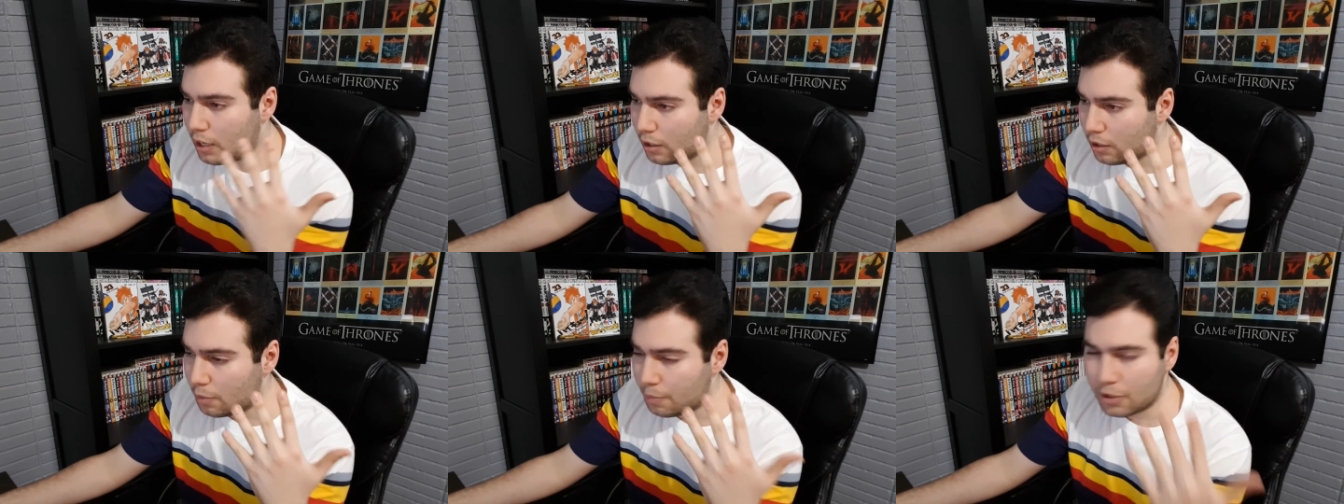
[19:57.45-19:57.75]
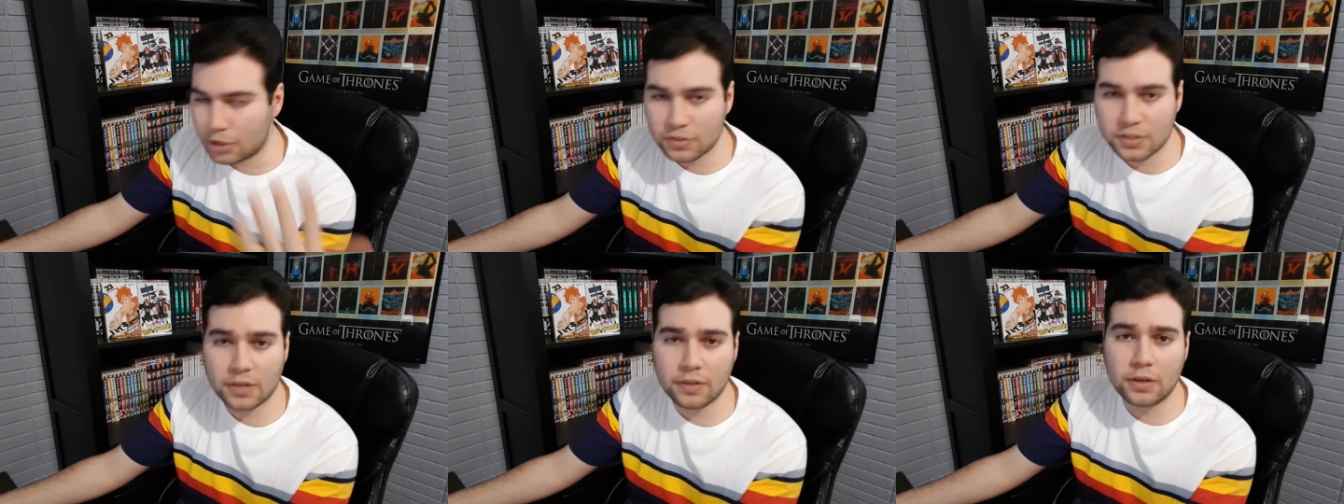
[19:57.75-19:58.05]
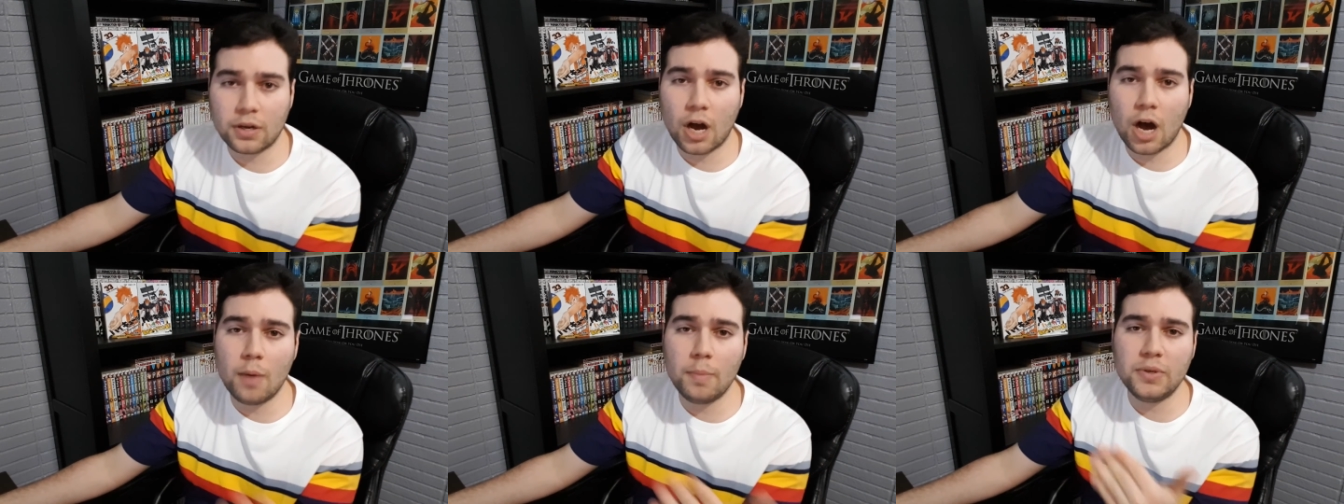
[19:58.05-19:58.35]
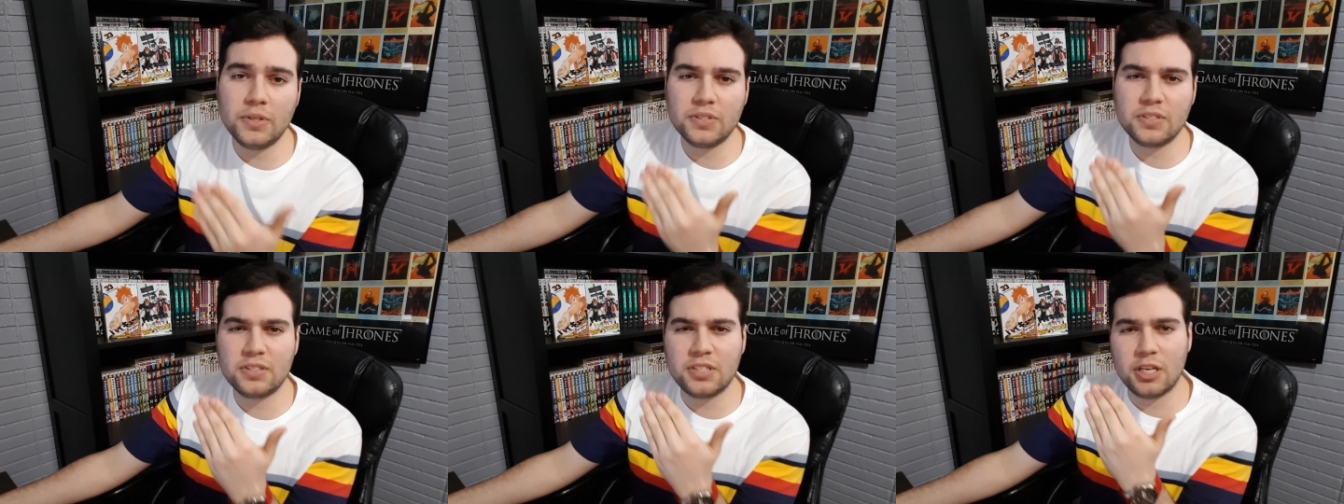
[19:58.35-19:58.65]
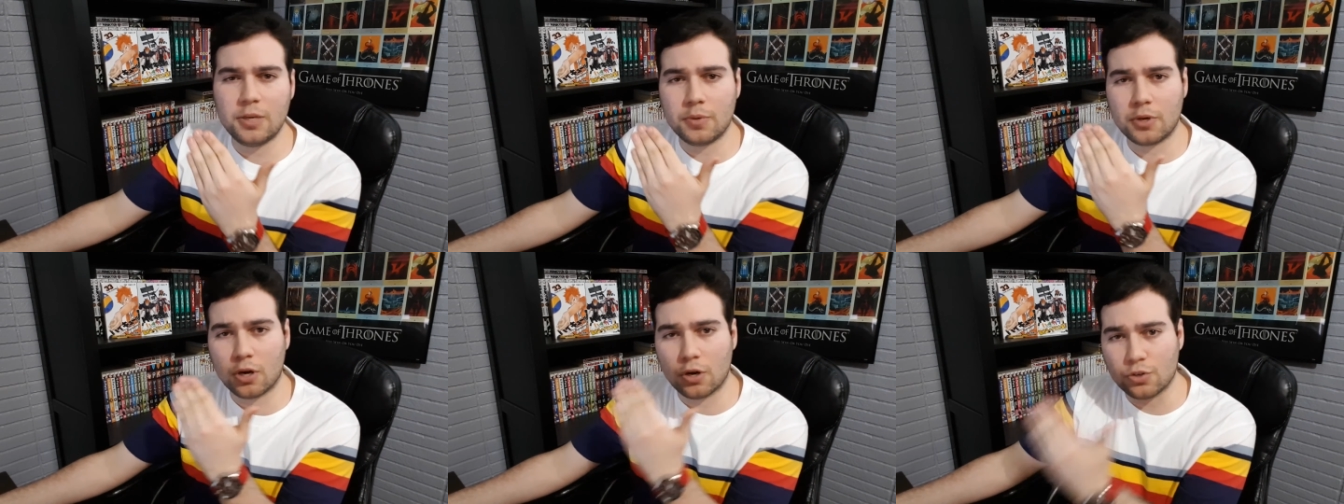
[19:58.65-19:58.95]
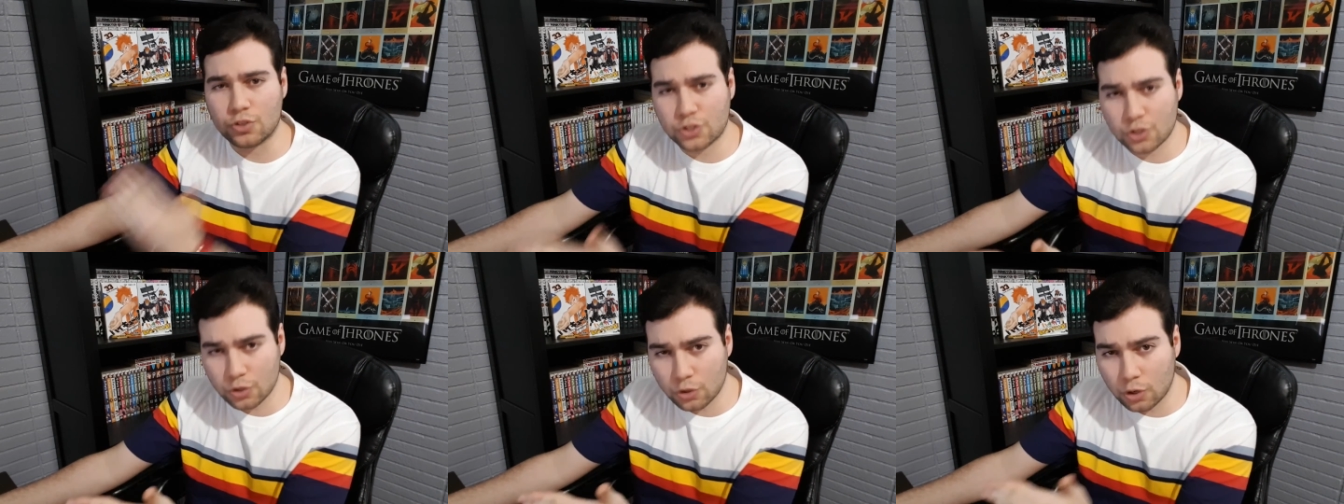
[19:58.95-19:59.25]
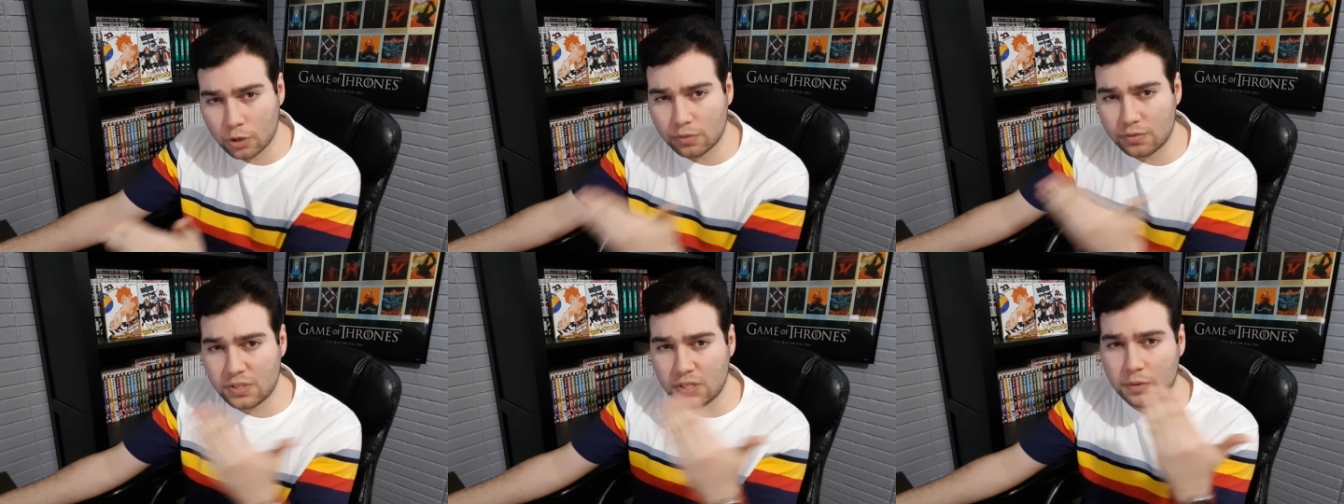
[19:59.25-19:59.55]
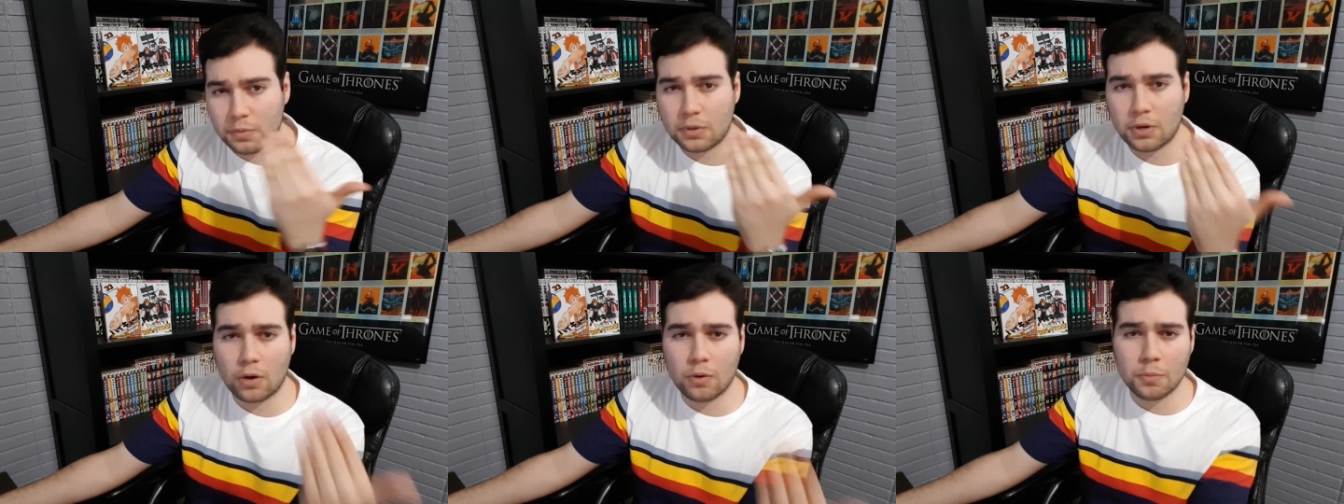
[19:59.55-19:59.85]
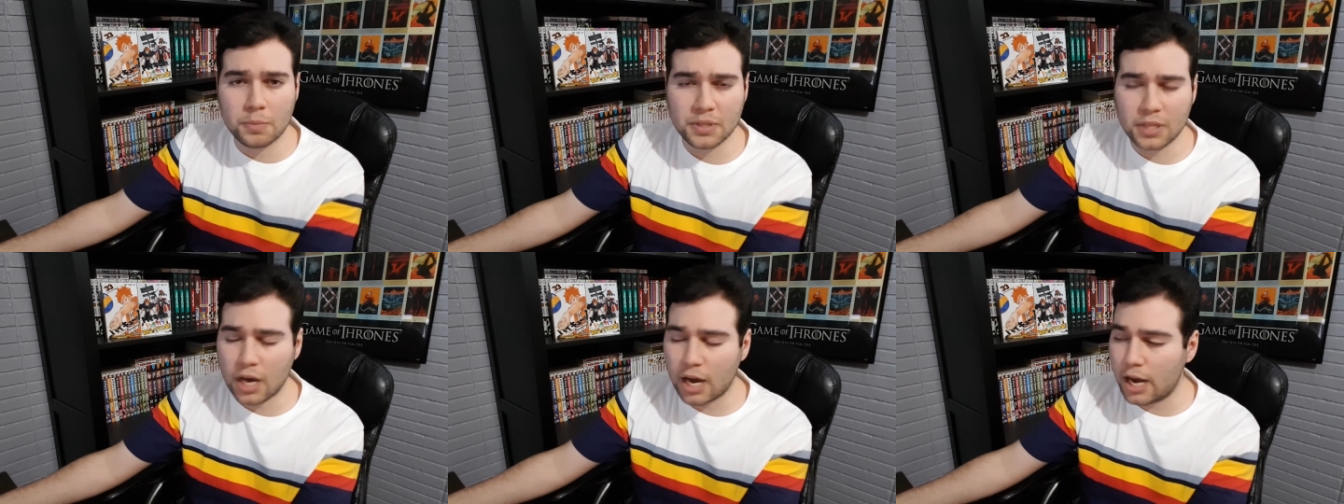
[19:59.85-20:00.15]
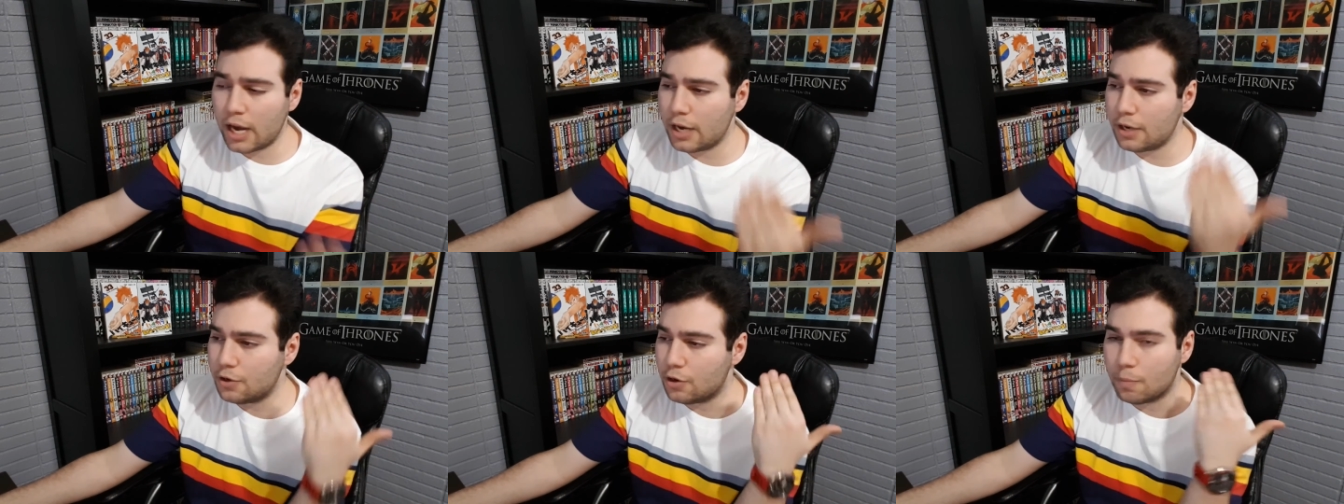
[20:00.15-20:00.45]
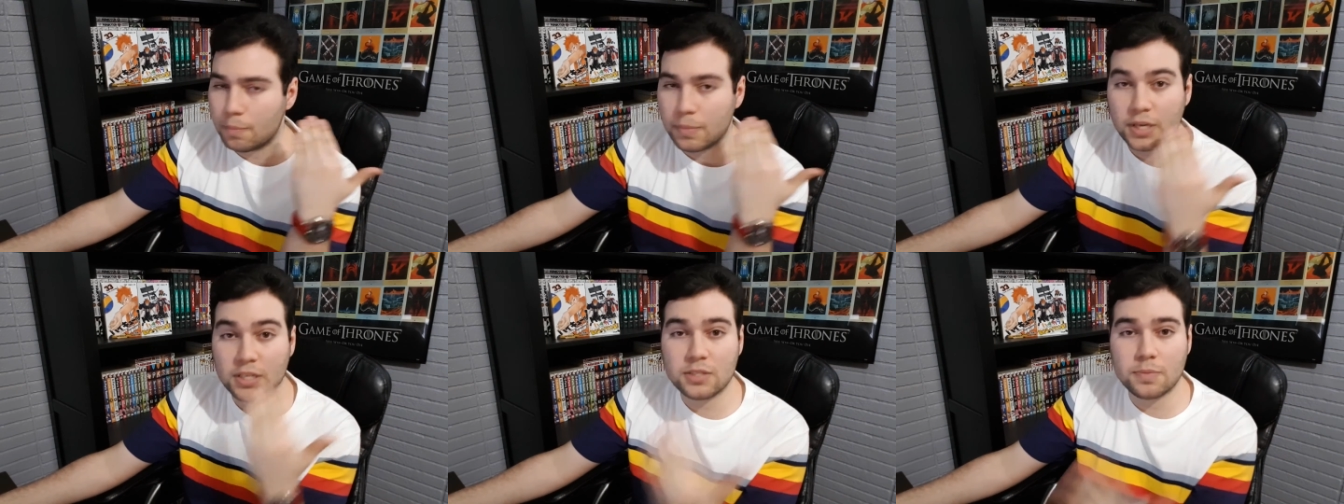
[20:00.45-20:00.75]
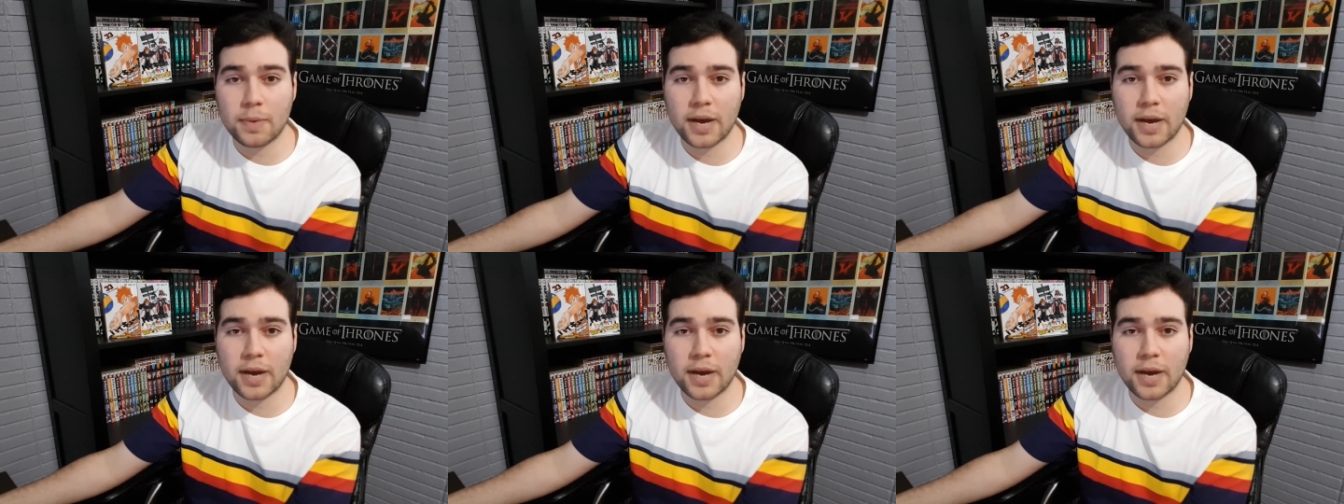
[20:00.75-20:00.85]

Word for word: Let me know down in the comments. Team Karasuno, Team Kamomedai, your best